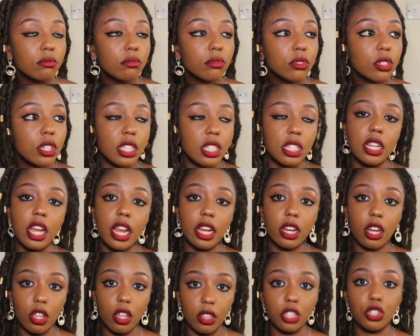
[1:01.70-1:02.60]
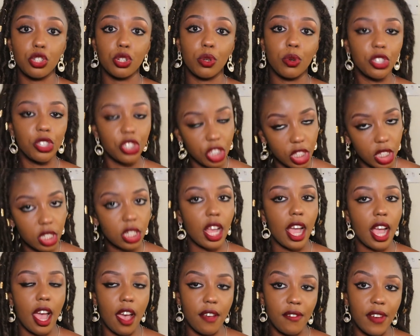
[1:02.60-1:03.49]
Considering now that you're watching it,
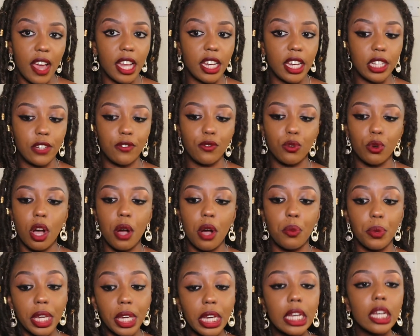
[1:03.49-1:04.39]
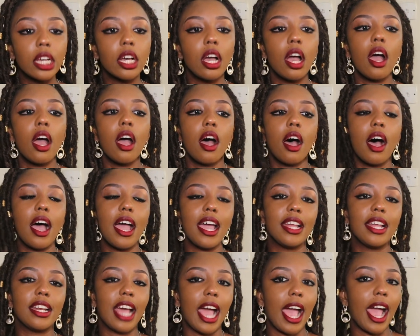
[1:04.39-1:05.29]
I have had it for a week.
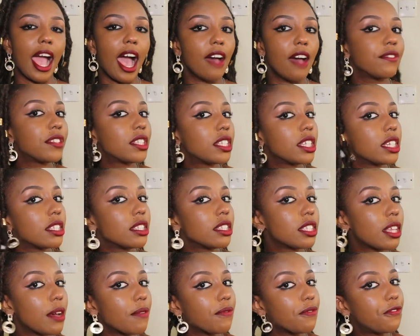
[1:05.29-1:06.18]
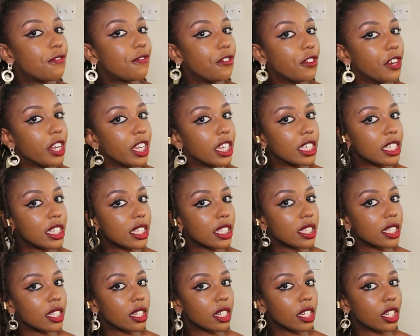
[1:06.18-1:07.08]
And I have seen some
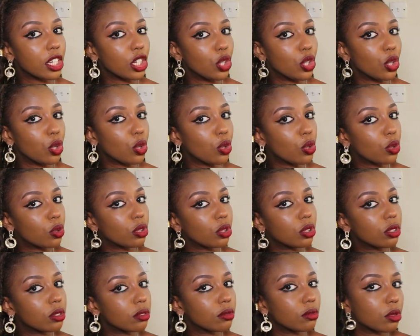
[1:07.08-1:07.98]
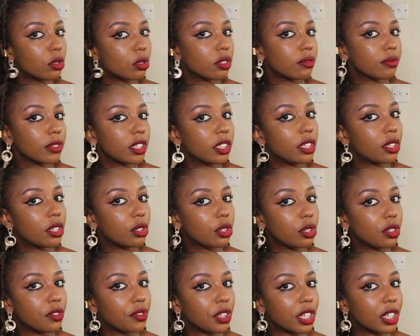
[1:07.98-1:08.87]
frizz kidogo. I don't
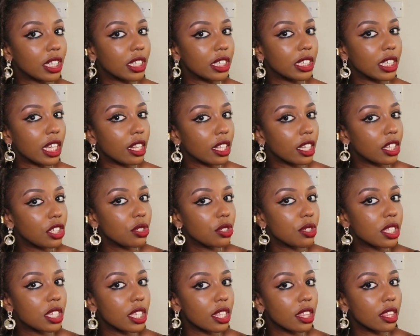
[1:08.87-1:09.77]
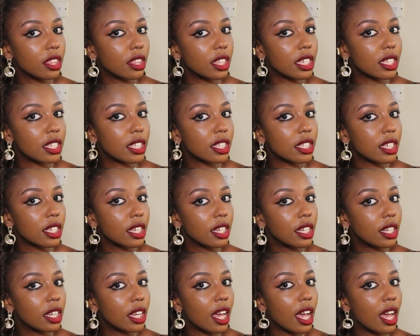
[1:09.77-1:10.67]
know if you can tell. Can you see this
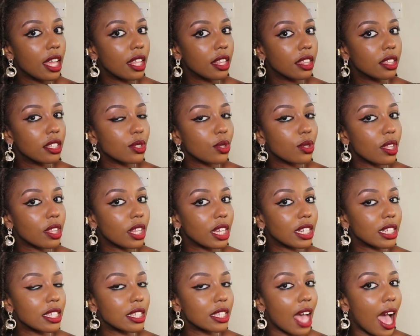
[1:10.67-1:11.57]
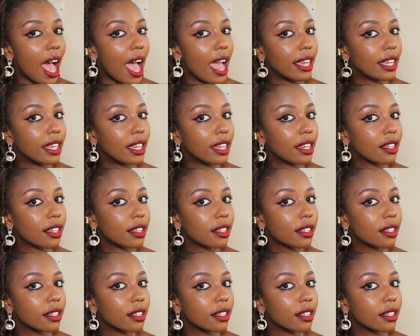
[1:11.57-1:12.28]
one that is hanging?